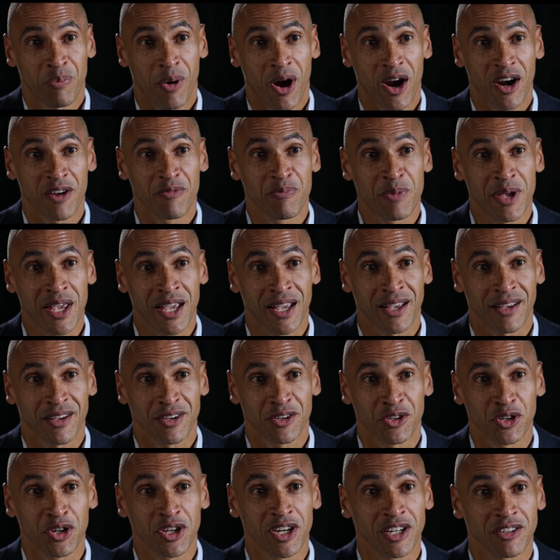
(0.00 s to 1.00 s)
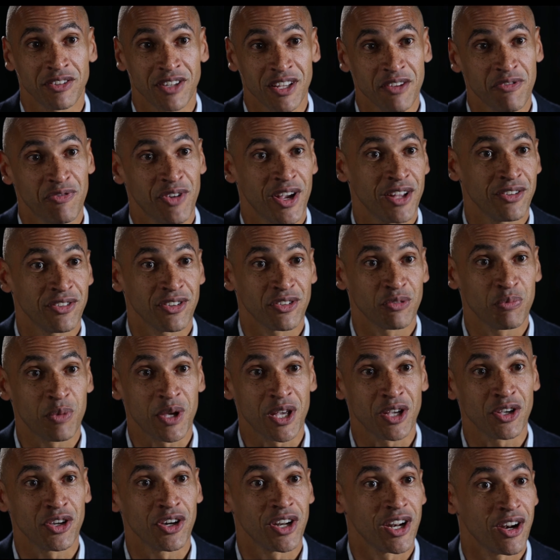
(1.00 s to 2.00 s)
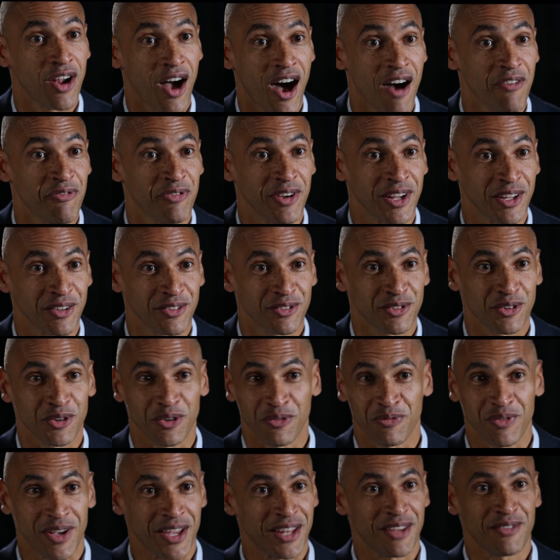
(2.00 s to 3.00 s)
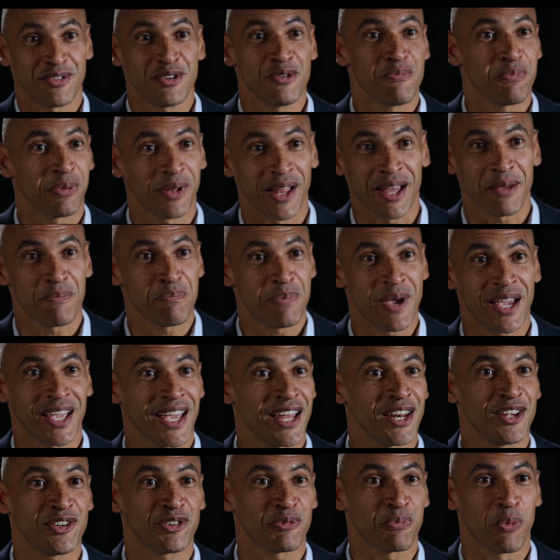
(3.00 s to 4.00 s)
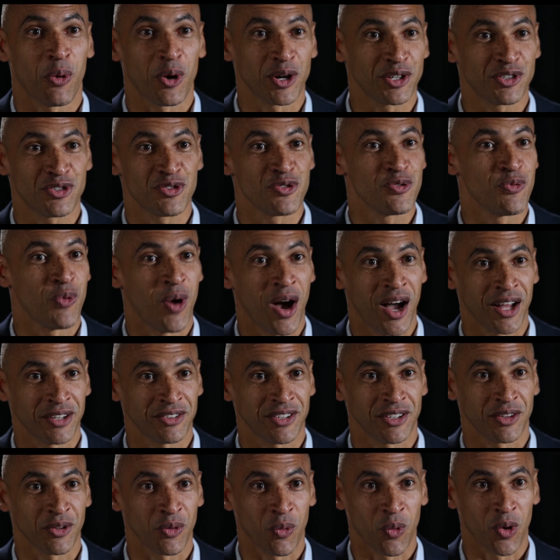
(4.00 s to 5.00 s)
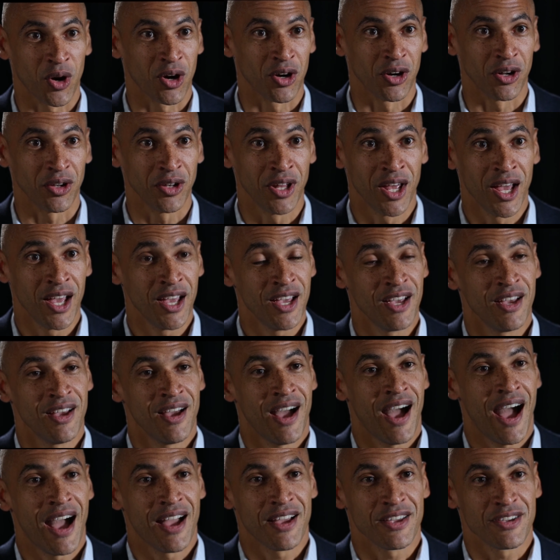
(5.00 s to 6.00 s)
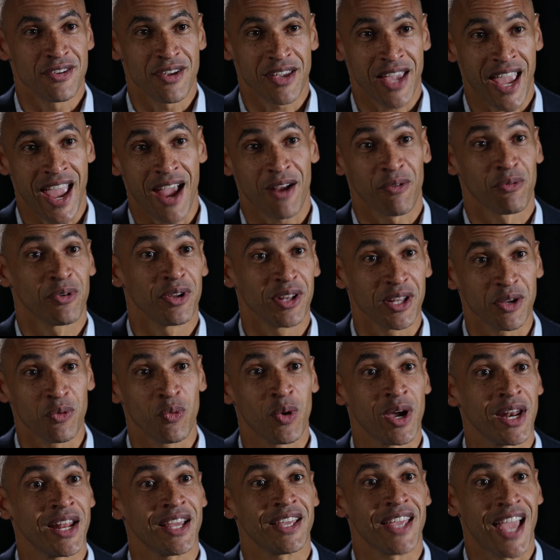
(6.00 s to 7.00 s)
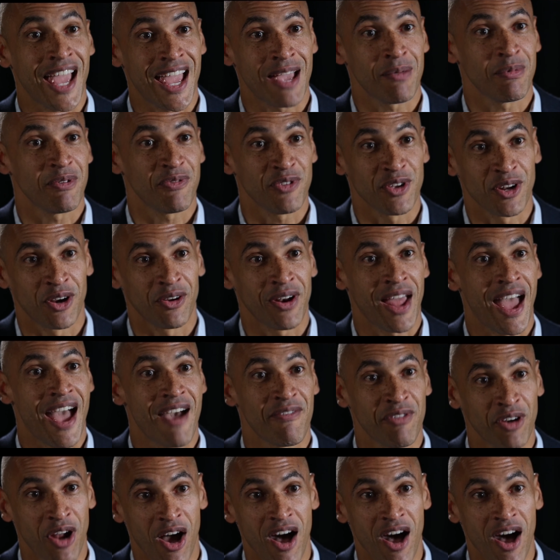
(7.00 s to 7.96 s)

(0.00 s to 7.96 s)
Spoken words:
part of being good at defense is being good at offense. So if you pick any sport you want in the world, you can't really win a game if you don't have an